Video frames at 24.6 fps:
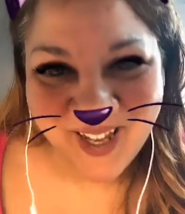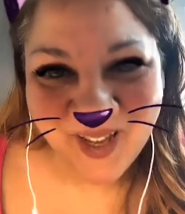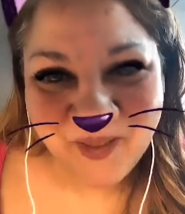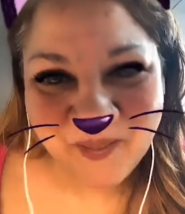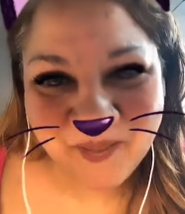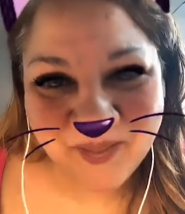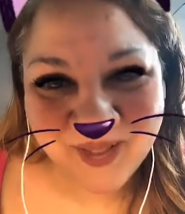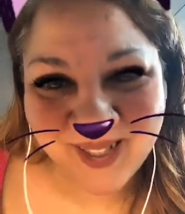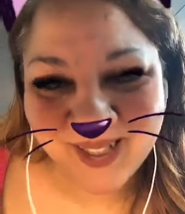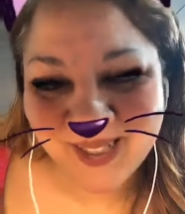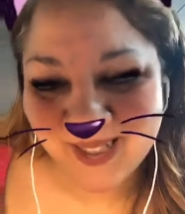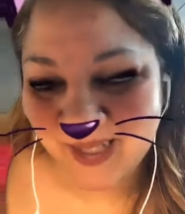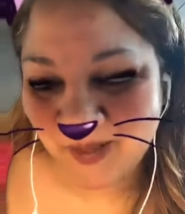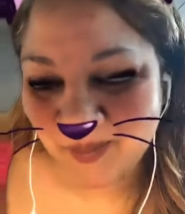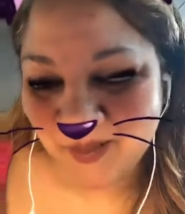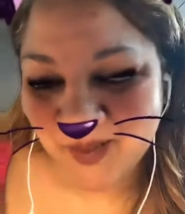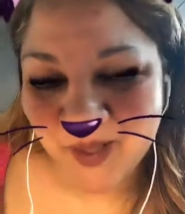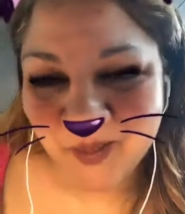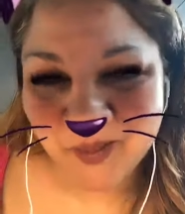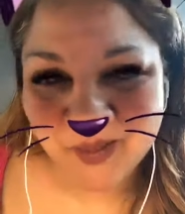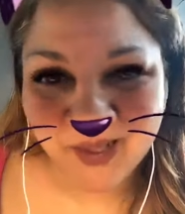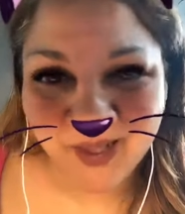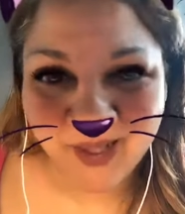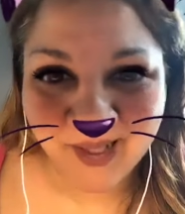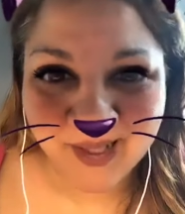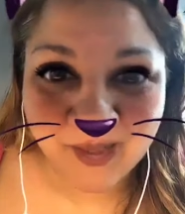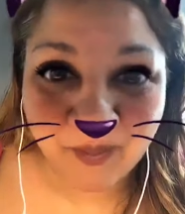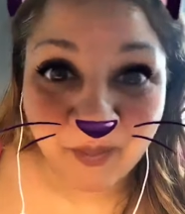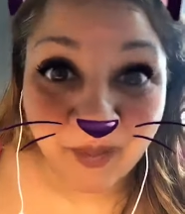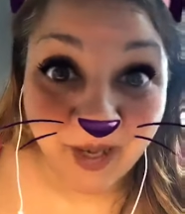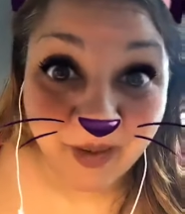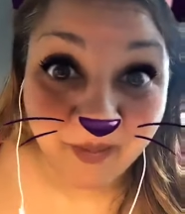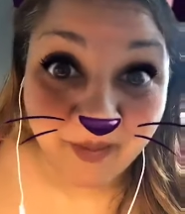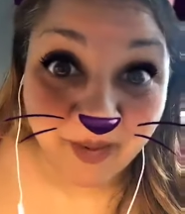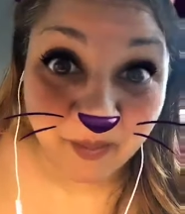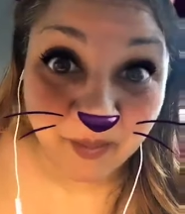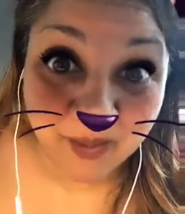But sometimes I like to
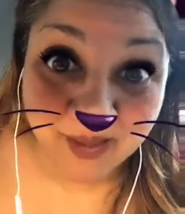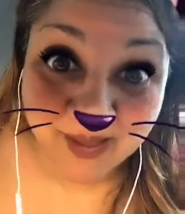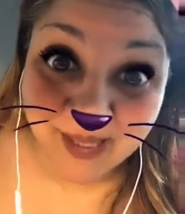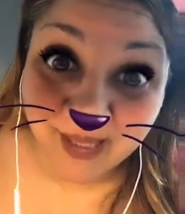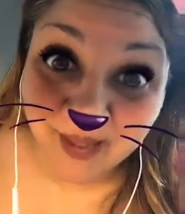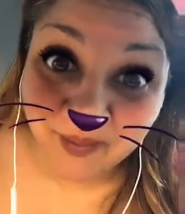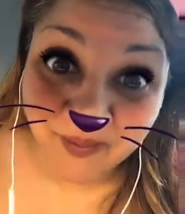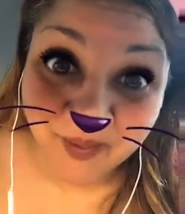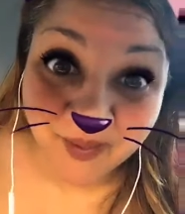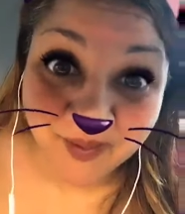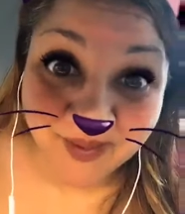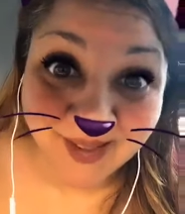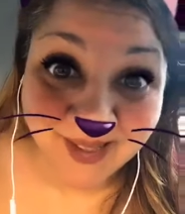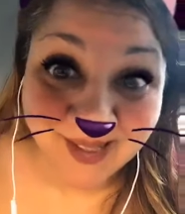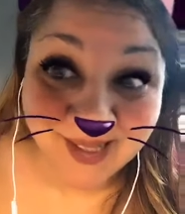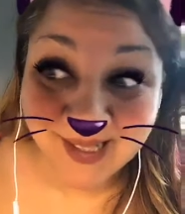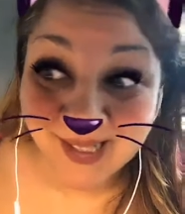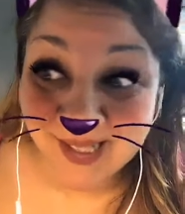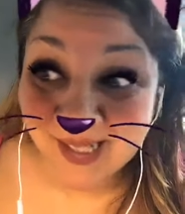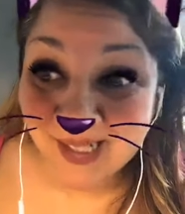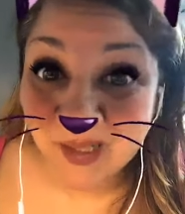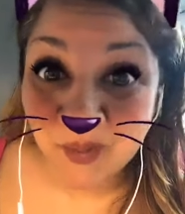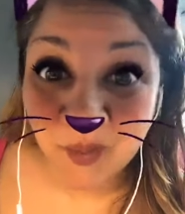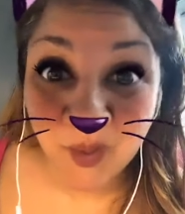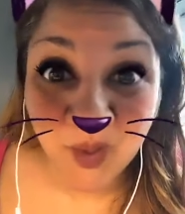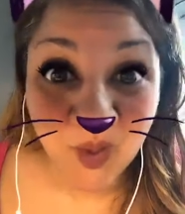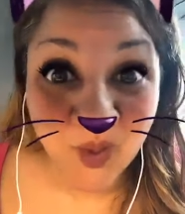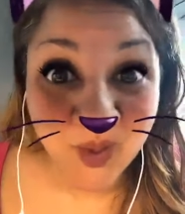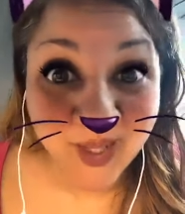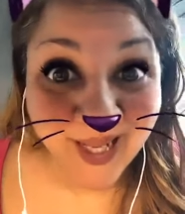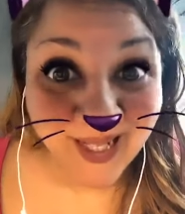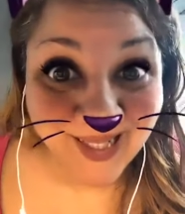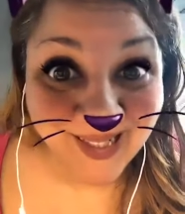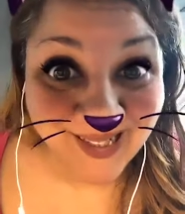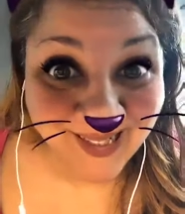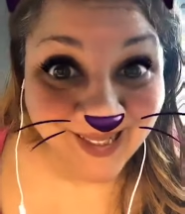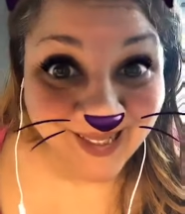play around with silly filters, and this is what you're
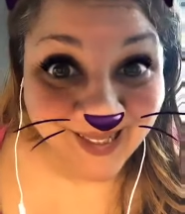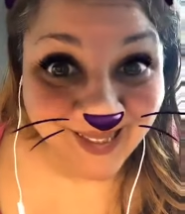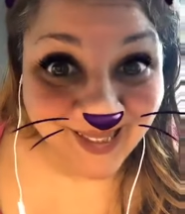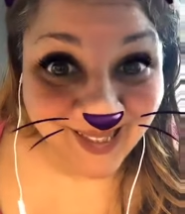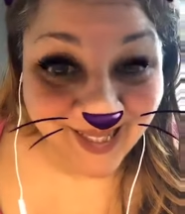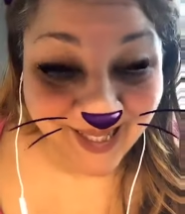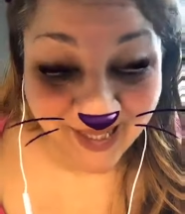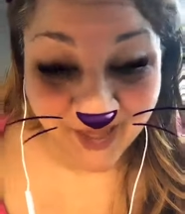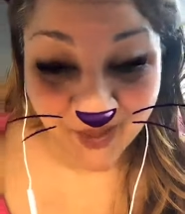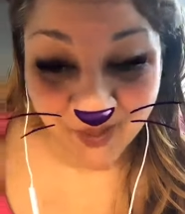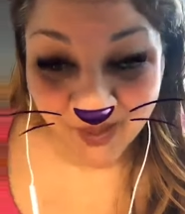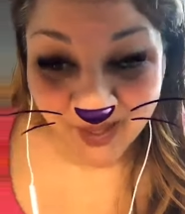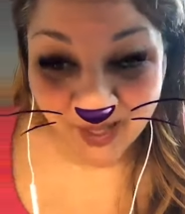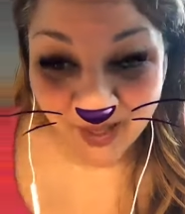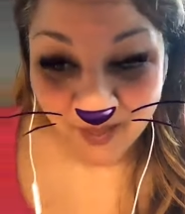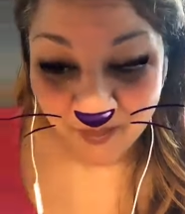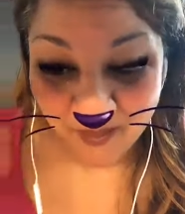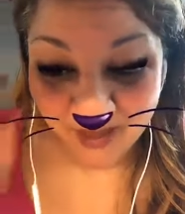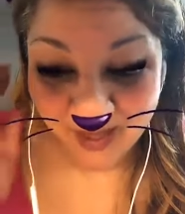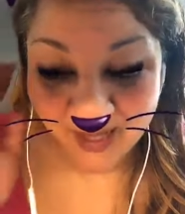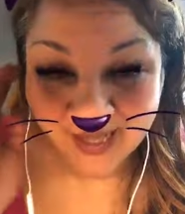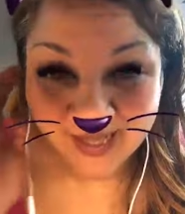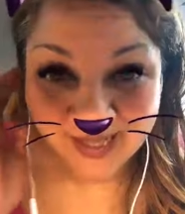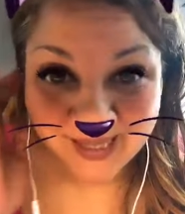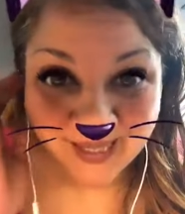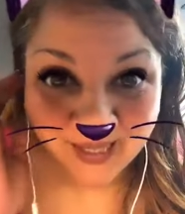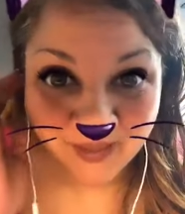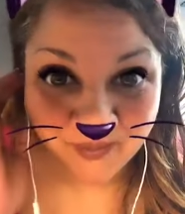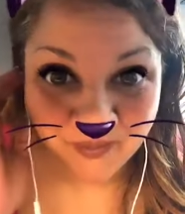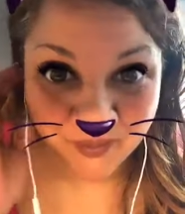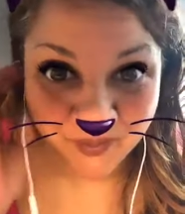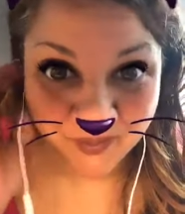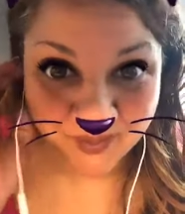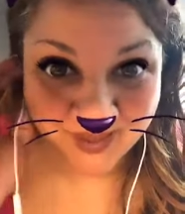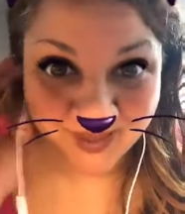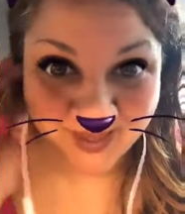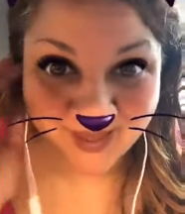getting today. You're getting me in a silly
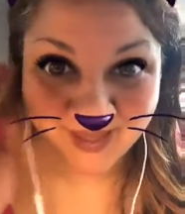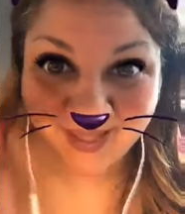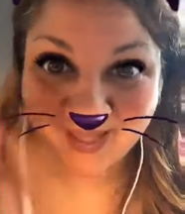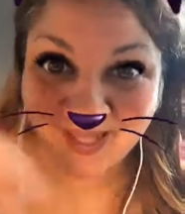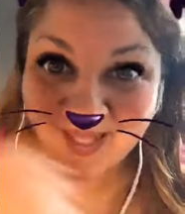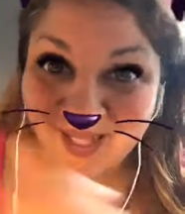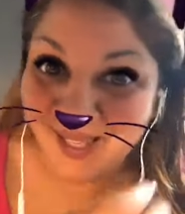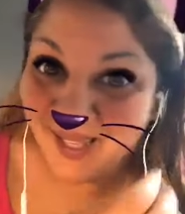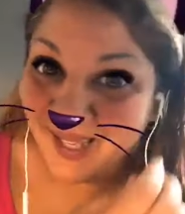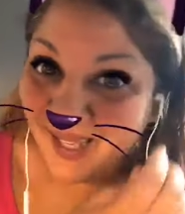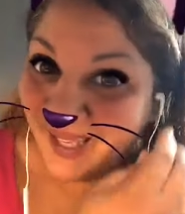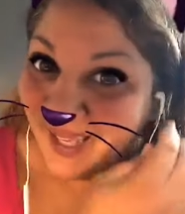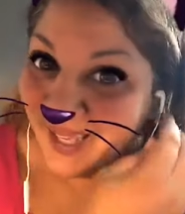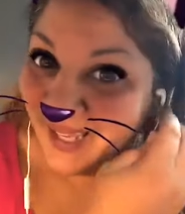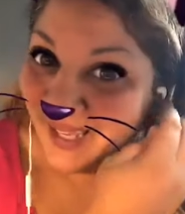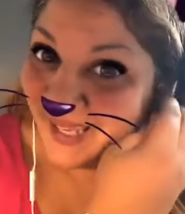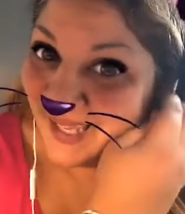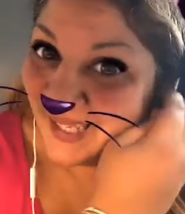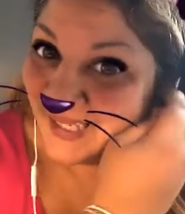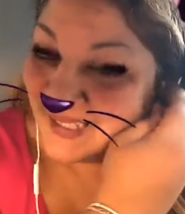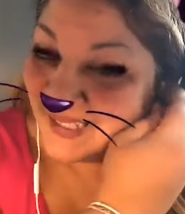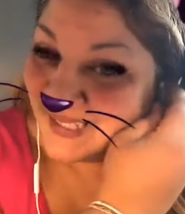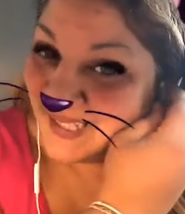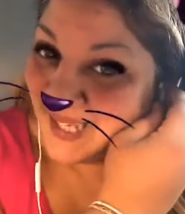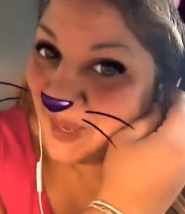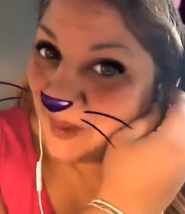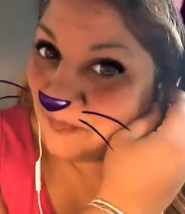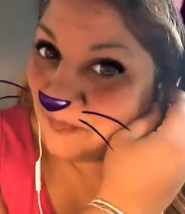filter. And